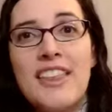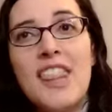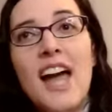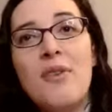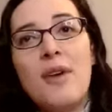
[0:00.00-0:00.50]
in
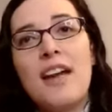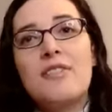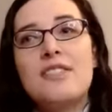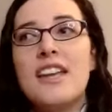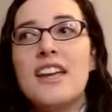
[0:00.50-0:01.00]
that way, I
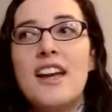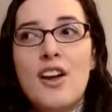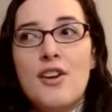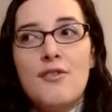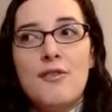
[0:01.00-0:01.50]
was like,
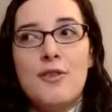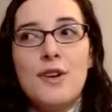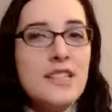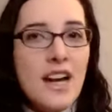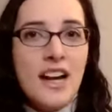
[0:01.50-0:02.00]

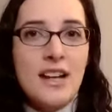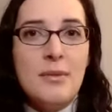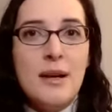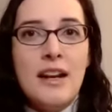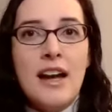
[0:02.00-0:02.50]
free time,